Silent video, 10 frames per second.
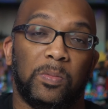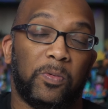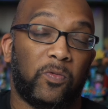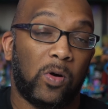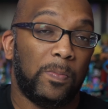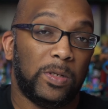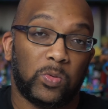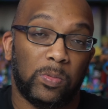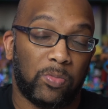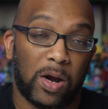
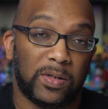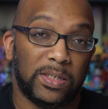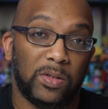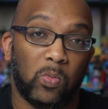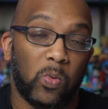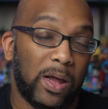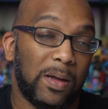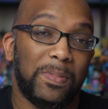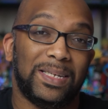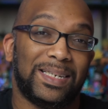Performance when browsing the
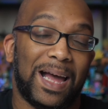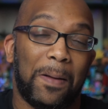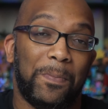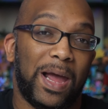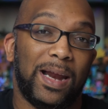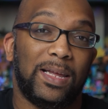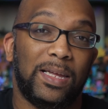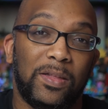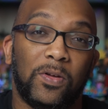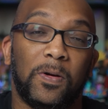web is not bad
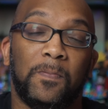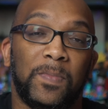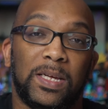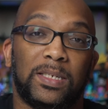either.